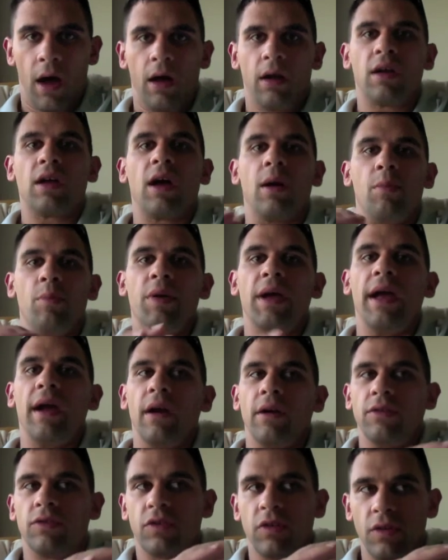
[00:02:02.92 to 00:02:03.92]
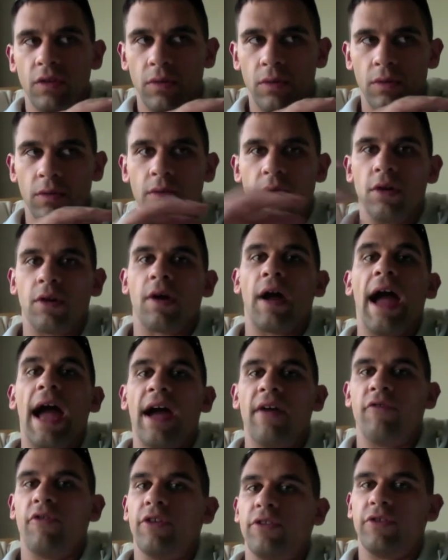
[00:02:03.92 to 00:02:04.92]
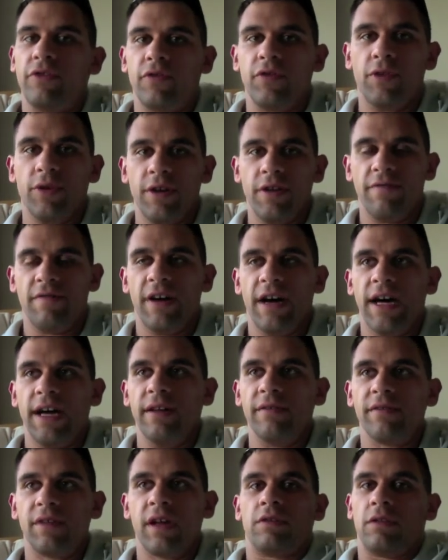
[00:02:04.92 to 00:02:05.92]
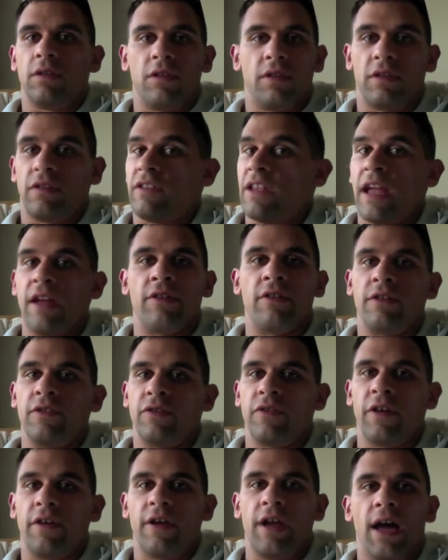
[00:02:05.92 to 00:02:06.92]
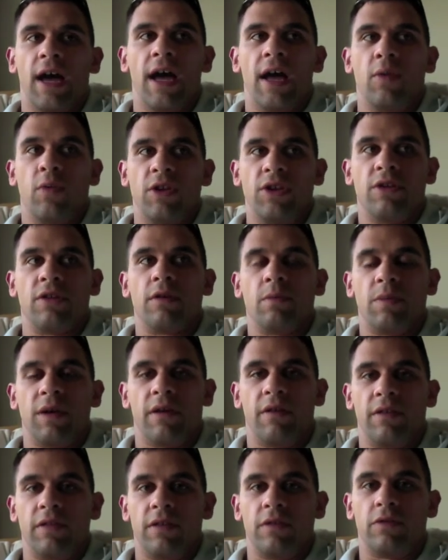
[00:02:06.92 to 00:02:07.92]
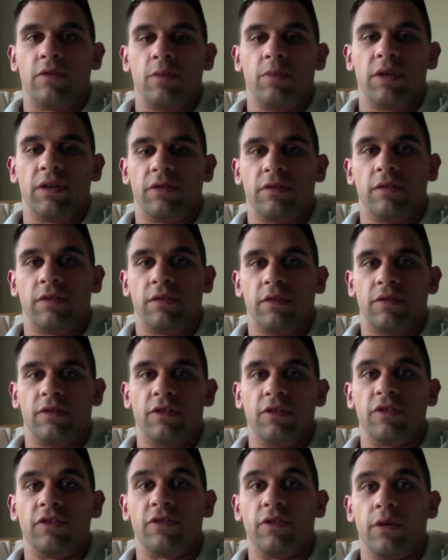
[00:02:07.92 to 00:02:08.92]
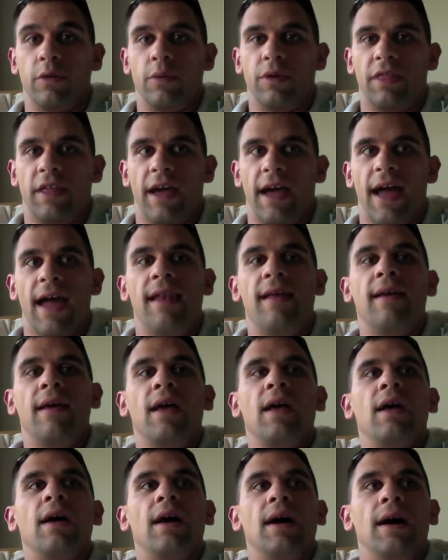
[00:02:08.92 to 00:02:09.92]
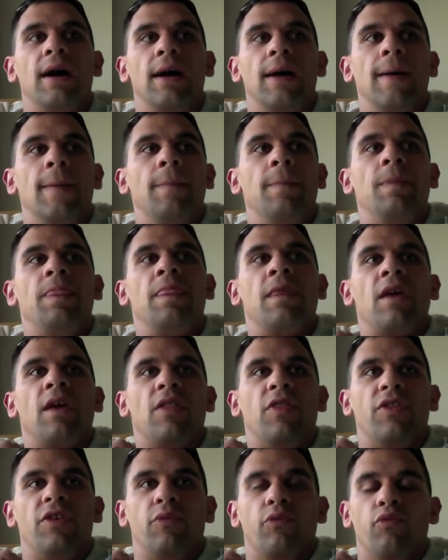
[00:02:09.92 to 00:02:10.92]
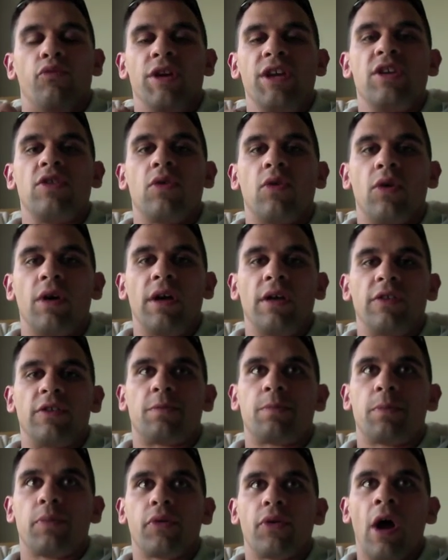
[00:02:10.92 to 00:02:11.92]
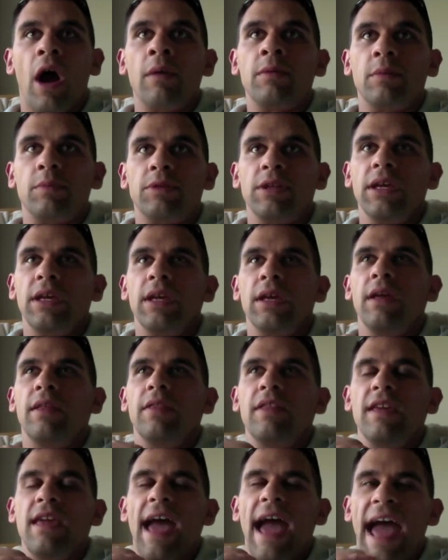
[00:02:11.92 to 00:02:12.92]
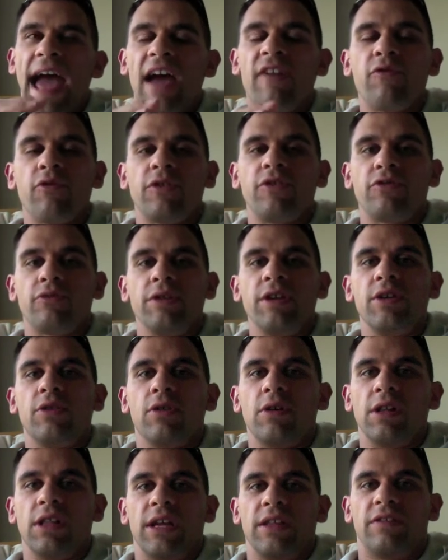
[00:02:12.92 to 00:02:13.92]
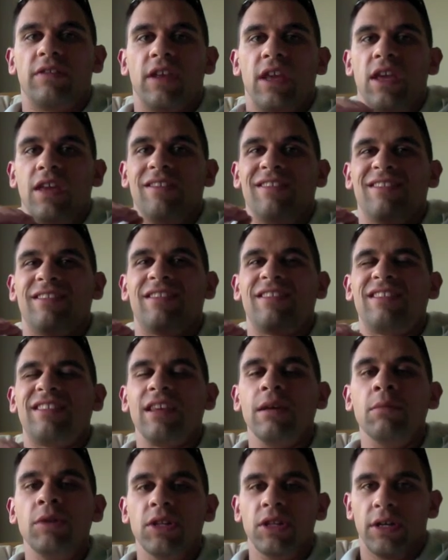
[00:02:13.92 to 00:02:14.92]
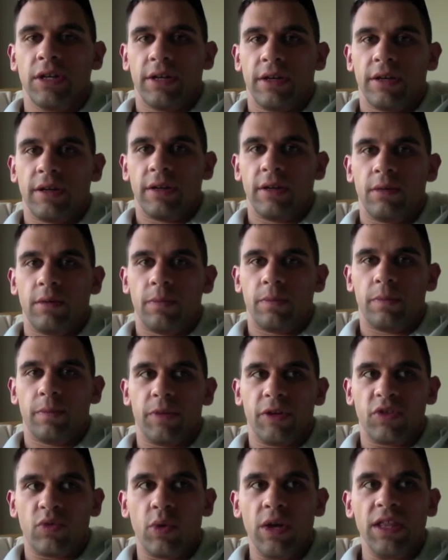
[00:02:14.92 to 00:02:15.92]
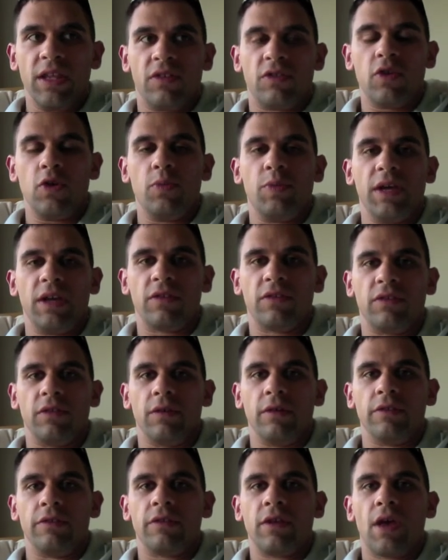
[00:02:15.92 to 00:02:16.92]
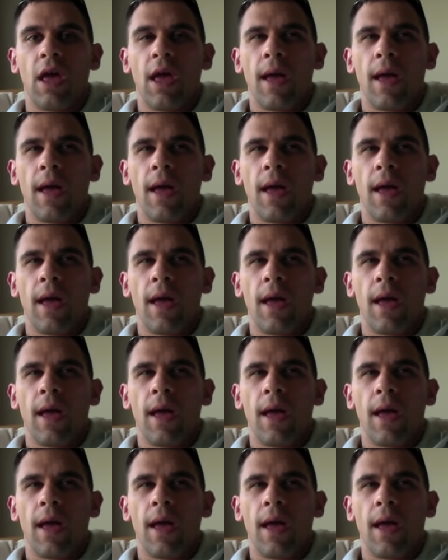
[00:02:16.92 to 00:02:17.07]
compared to your average 45. The standard is very high when you're comparing these two pistols. Let's just start with that. The recoil is probably, the average recoil I'd say is similar between the two pistols,